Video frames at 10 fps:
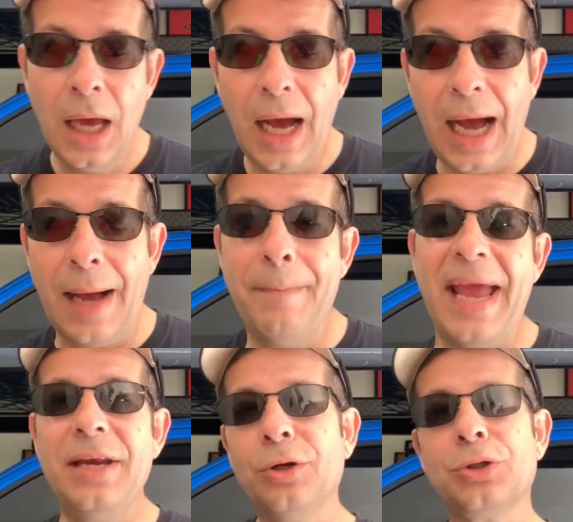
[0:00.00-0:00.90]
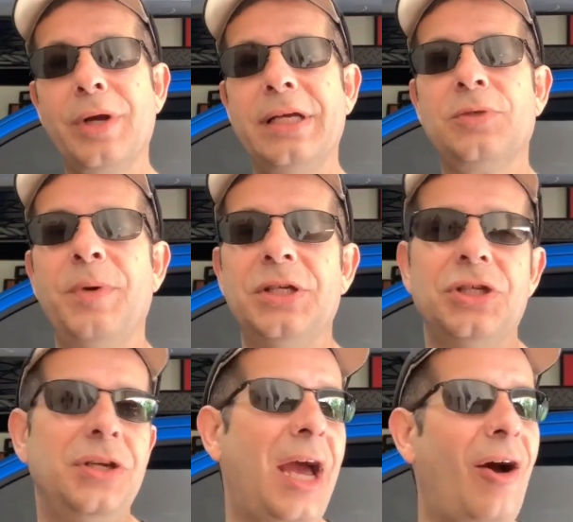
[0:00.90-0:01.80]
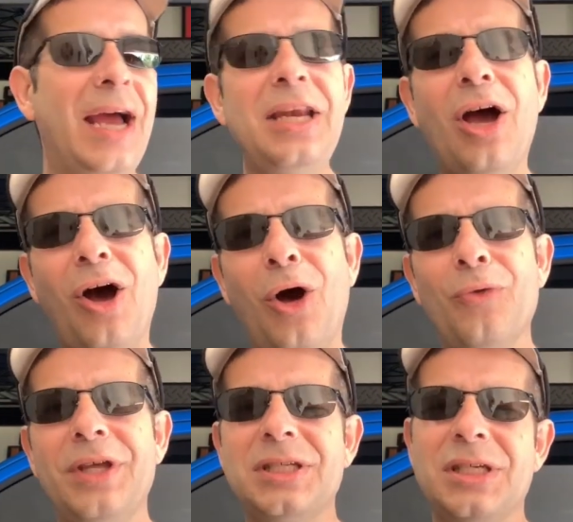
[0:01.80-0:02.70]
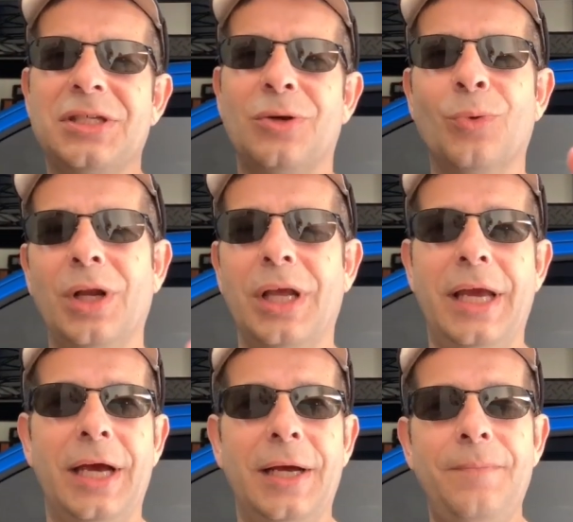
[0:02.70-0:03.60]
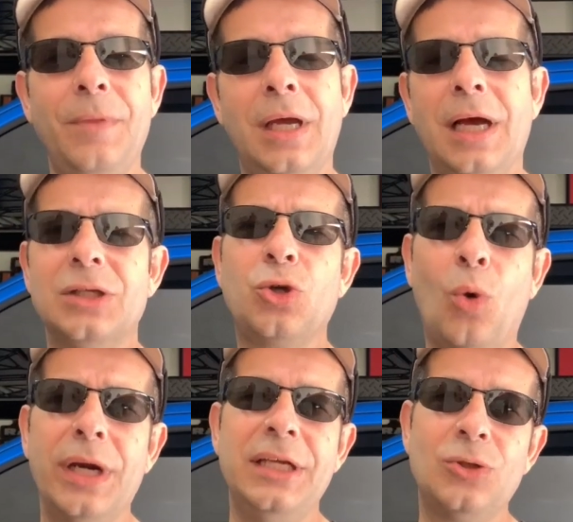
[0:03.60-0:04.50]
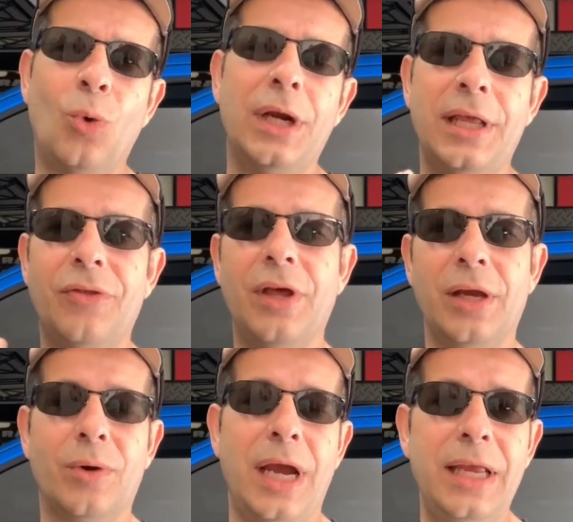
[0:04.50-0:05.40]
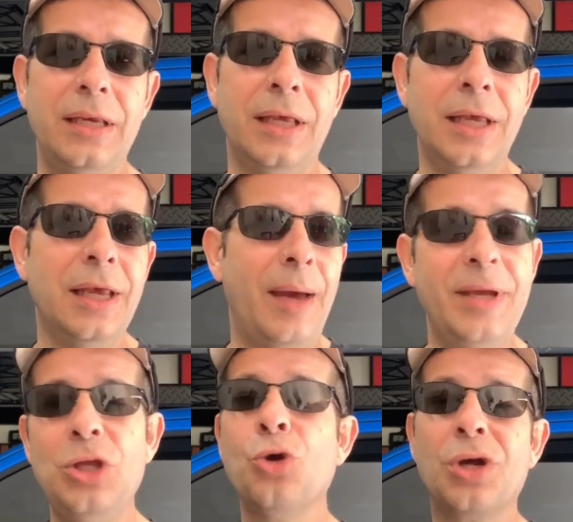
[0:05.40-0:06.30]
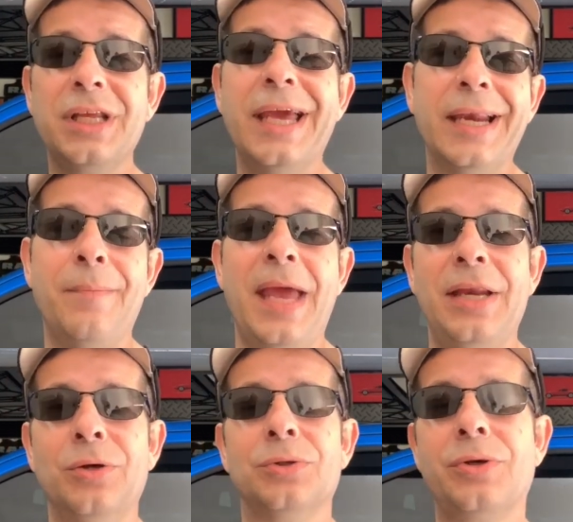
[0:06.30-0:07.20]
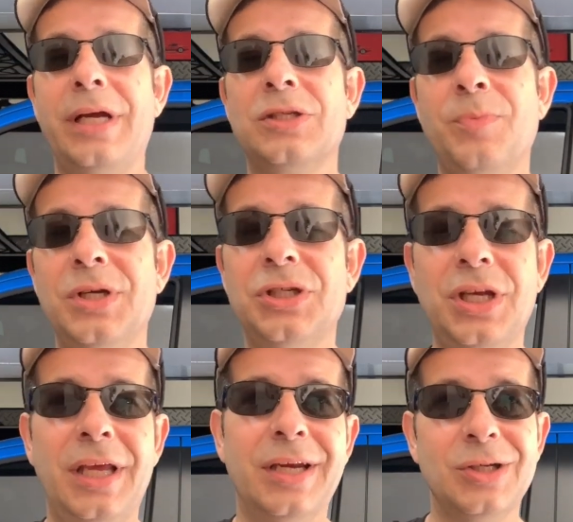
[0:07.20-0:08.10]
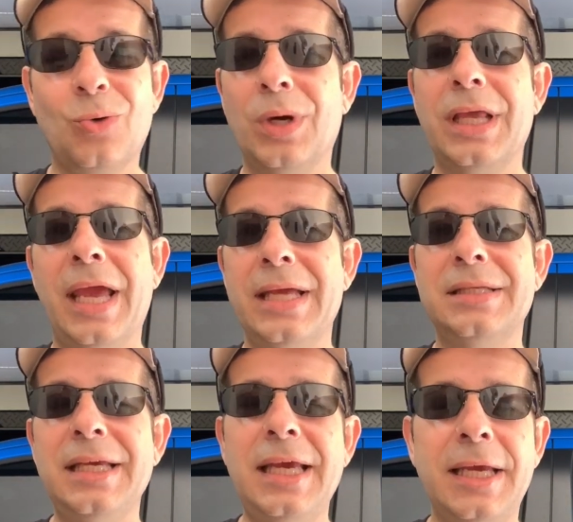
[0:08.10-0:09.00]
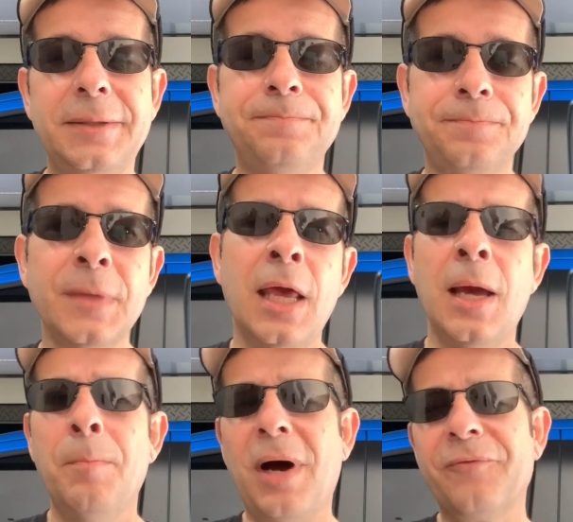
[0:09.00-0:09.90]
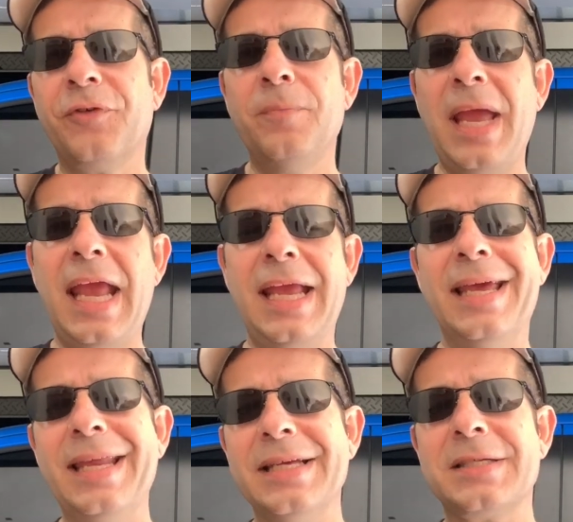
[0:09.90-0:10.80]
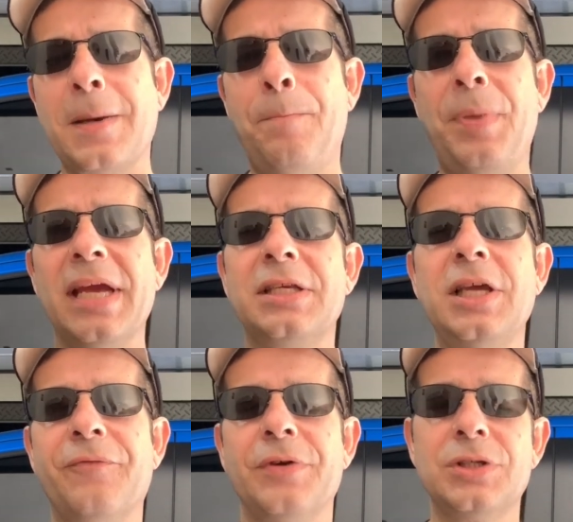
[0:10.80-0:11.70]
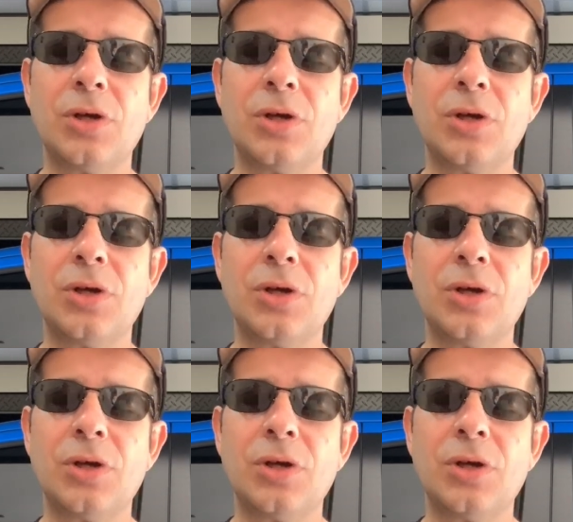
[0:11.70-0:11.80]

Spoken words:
Manual transmission. Now, I know this isn't really a 2020 thing, right? I mean, you could get a manual transmission in a 2018. But for me, it is a big difference.